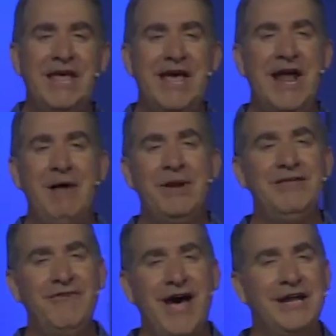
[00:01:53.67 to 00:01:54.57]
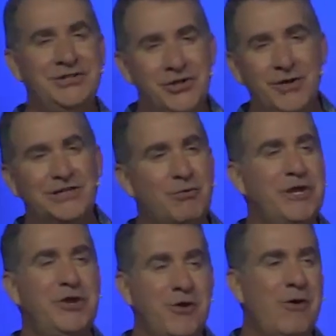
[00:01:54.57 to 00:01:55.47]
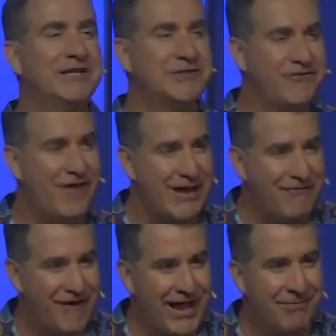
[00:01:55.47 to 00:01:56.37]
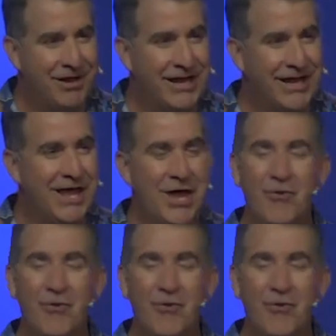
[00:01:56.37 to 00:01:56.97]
and I'm going to invite you, as we do as a faith family,